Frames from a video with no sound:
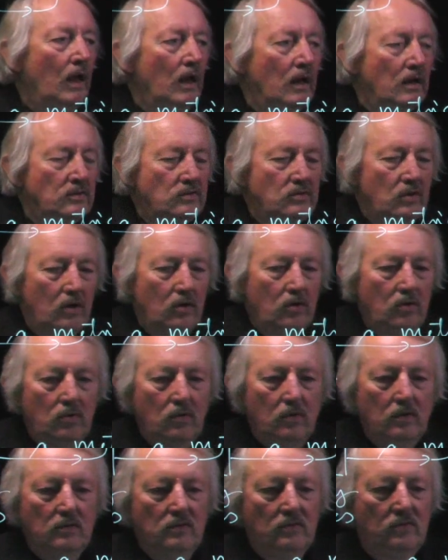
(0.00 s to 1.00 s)

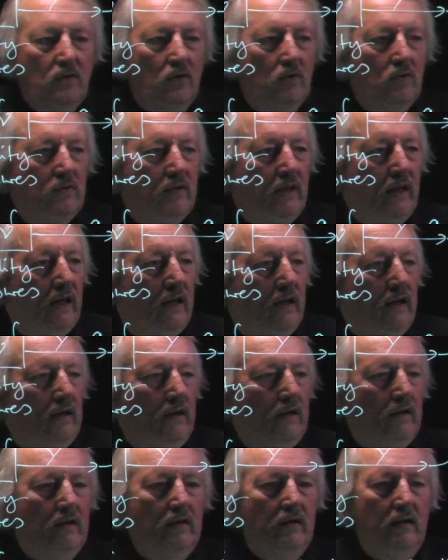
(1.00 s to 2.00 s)
So
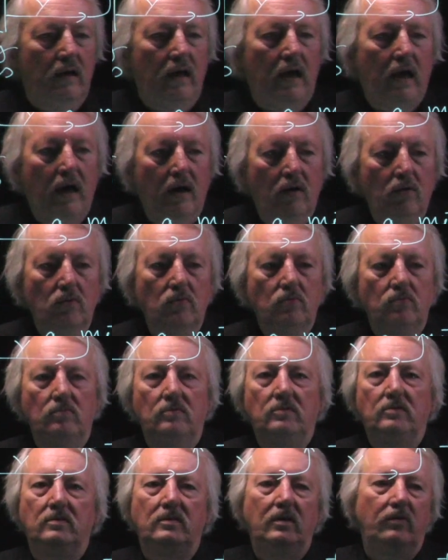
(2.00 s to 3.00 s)
then how
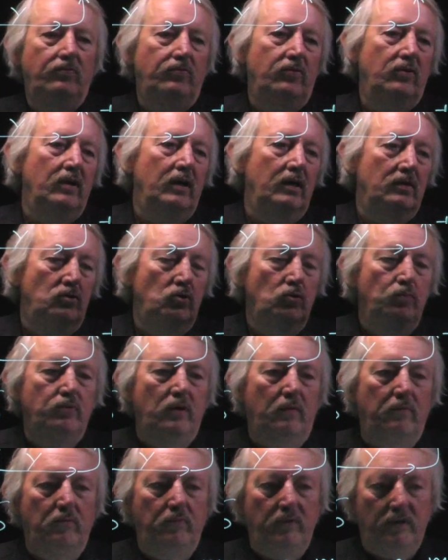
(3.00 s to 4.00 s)
different are two
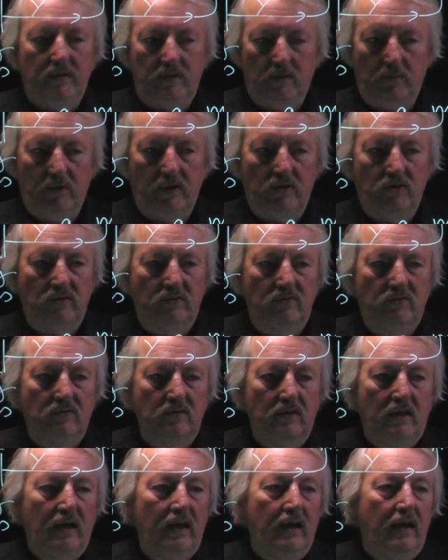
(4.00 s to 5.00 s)
probability measures?
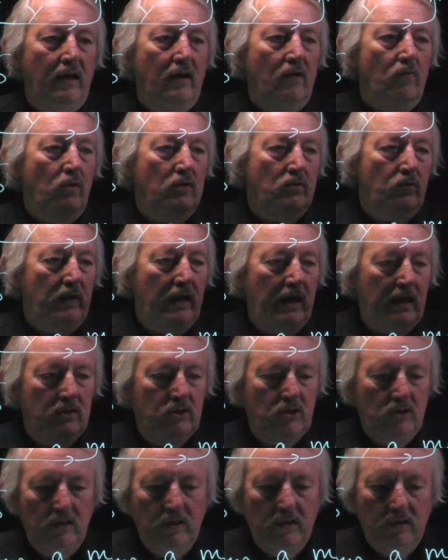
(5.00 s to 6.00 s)
What we
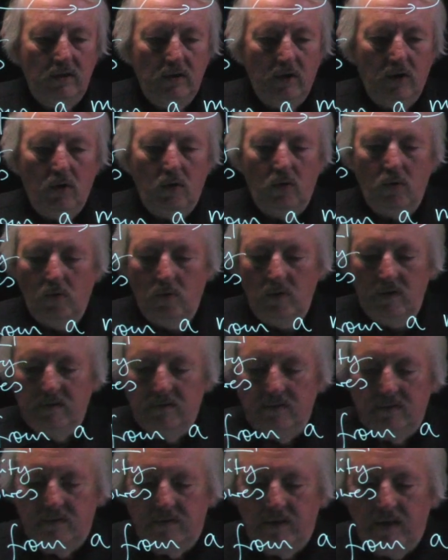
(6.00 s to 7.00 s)
actually know
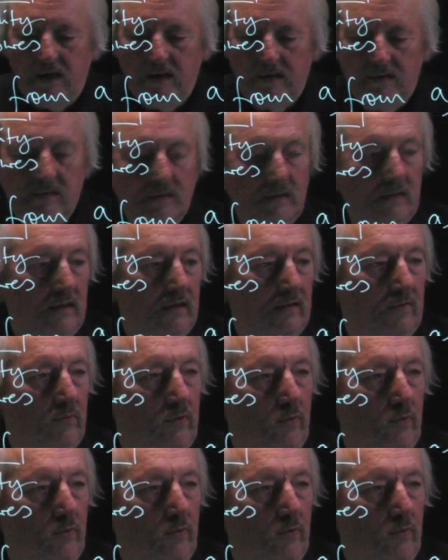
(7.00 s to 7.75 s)
is that we